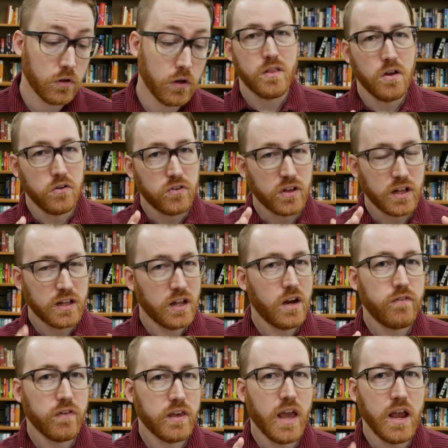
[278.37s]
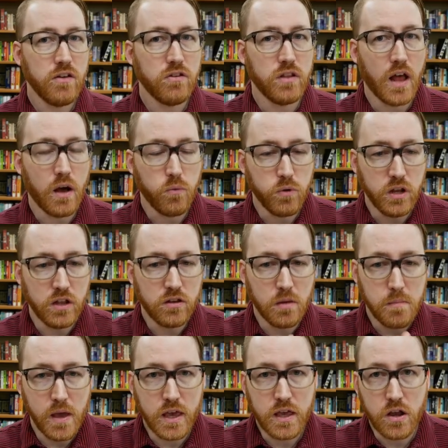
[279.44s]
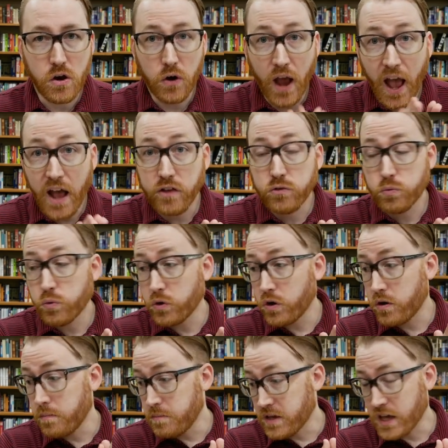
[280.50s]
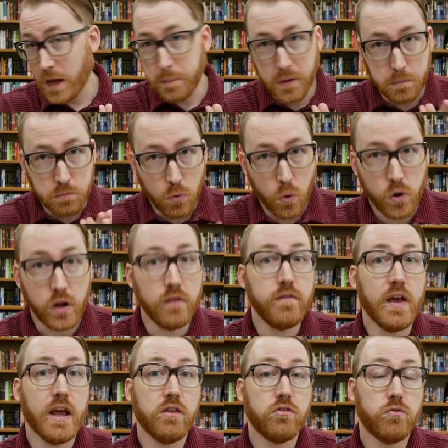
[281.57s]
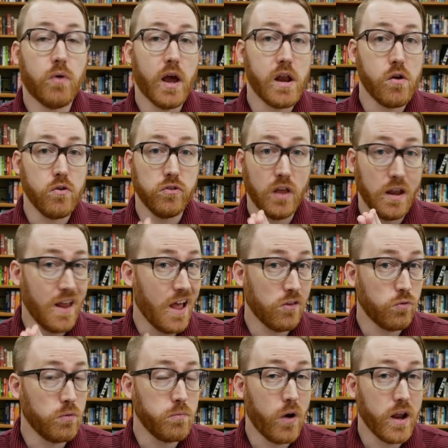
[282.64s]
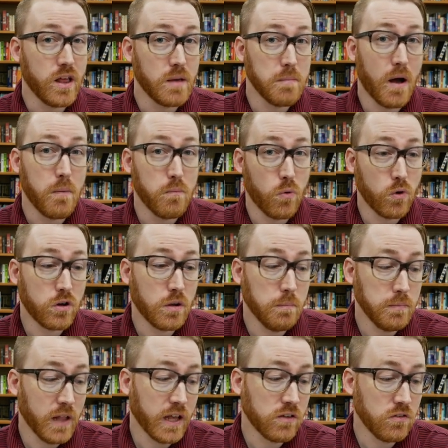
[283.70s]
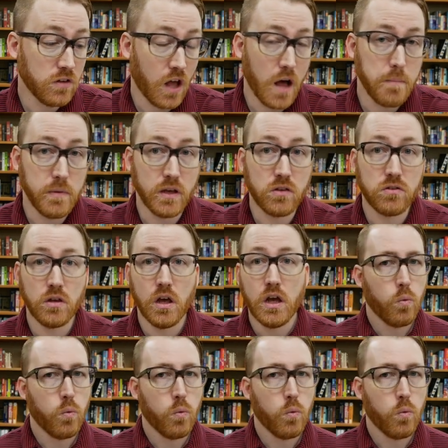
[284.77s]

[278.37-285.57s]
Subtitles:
There's a clarification that we need to make here as we're becoming more advanced writers and as we're writing about more complex topics.